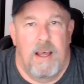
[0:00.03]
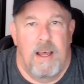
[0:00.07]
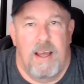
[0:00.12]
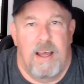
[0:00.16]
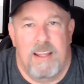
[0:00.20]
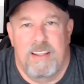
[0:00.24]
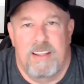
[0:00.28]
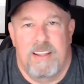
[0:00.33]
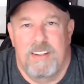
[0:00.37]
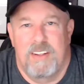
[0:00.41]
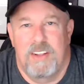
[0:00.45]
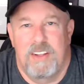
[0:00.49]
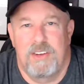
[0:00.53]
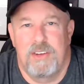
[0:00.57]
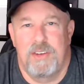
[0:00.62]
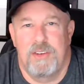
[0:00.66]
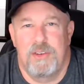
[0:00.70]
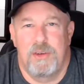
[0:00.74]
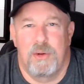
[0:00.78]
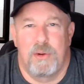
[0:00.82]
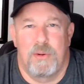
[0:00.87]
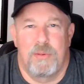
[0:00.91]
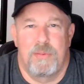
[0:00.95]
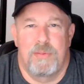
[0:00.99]
Hi, this is
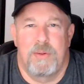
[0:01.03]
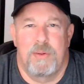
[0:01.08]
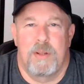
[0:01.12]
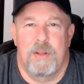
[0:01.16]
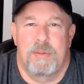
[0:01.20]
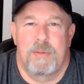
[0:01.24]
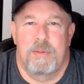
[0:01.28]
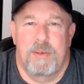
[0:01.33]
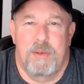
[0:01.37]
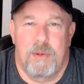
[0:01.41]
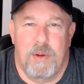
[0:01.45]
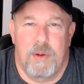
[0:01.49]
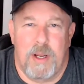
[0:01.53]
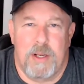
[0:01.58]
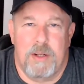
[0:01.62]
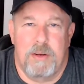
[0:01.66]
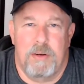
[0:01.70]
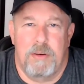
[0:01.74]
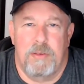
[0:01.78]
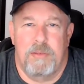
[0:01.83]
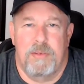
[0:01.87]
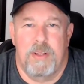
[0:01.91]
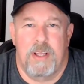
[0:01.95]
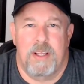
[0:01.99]
Joel Phillips,
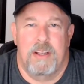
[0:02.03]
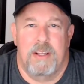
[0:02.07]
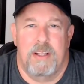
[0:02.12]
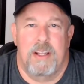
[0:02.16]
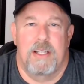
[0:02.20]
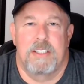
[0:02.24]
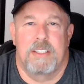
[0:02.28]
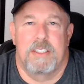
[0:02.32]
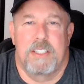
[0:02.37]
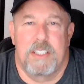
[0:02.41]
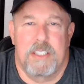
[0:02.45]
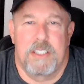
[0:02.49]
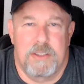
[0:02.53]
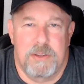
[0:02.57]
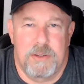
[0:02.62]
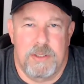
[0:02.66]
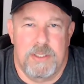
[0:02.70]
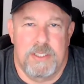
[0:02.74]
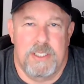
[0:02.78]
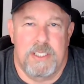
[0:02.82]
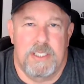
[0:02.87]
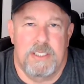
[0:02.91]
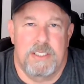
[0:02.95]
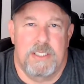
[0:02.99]
Director of Technology at
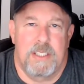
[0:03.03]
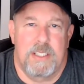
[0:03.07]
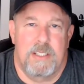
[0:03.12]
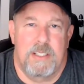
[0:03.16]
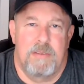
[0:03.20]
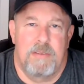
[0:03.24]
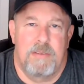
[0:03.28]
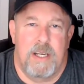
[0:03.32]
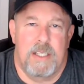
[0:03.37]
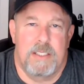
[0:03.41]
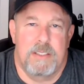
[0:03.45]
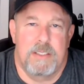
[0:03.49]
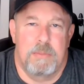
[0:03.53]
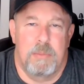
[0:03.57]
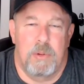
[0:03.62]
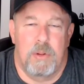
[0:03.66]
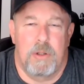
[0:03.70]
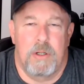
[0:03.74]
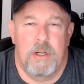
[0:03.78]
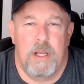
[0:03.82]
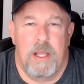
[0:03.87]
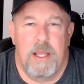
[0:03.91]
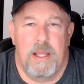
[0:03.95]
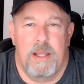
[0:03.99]
Strategic Advisor
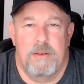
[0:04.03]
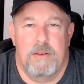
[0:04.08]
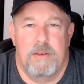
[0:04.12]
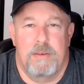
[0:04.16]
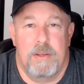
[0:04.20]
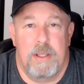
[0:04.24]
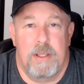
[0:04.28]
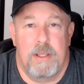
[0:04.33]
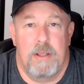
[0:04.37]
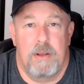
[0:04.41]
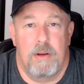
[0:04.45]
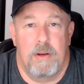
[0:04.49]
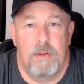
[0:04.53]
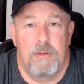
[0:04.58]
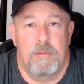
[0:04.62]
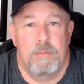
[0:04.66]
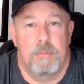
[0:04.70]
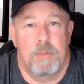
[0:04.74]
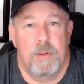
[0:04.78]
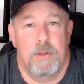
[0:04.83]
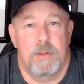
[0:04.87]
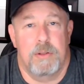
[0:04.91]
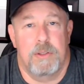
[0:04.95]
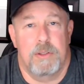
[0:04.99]
Board and CEO
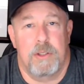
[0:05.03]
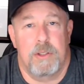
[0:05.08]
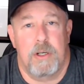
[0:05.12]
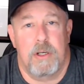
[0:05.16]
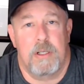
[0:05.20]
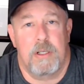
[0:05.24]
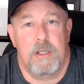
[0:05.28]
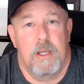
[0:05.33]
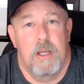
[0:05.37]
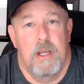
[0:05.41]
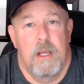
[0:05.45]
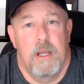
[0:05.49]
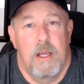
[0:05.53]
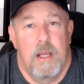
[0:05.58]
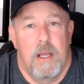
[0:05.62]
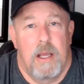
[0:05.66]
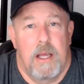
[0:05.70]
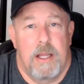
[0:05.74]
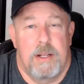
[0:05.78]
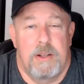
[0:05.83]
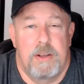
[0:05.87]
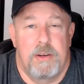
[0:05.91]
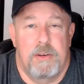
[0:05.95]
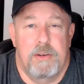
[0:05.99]
of ProShark,
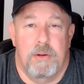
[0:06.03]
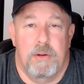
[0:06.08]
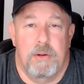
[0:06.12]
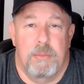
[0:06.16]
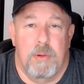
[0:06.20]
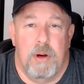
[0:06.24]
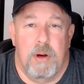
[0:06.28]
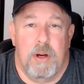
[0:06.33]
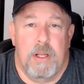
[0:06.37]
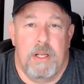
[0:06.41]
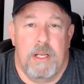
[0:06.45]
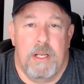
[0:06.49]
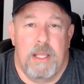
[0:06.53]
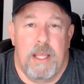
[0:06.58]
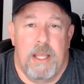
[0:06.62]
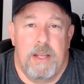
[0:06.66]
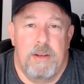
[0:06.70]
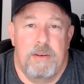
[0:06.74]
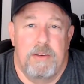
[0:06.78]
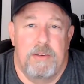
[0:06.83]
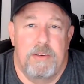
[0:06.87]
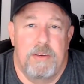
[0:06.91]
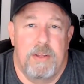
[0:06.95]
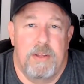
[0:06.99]
a digital marketing
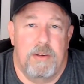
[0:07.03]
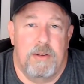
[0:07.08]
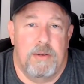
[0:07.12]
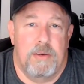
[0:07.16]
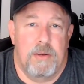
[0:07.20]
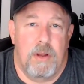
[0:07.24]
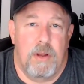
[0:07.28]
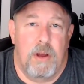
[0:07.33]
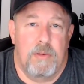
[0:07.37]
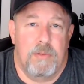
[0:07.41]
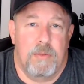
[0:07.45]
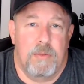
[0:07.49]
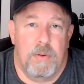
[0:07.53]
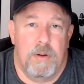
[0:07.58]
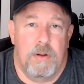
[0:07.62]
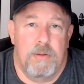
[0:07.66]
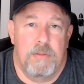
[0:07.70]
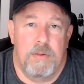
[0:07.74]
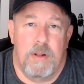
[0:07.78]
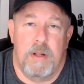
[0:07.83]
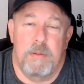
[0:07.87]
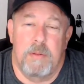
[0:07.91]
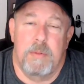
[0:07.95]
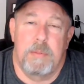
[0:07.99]
agency and software
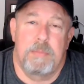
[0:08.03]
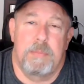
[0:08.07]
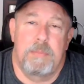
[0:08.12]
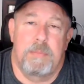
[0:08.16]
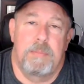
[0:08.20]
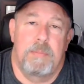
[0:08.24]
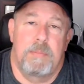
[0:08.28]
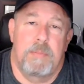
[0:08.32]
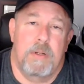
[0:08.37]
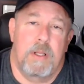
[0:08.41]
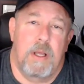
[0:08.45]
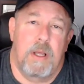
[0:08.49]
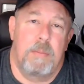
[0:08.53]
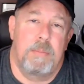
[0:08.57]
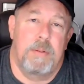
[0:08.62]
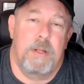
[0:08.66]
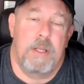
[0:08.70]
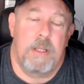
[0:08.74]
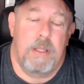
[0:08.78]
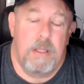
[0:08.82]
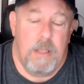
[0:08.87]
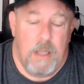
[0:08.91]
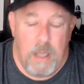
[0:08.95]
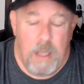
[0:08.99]
development
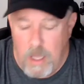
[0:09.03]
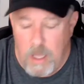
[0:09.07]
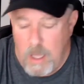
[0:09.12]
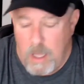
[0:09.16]
company.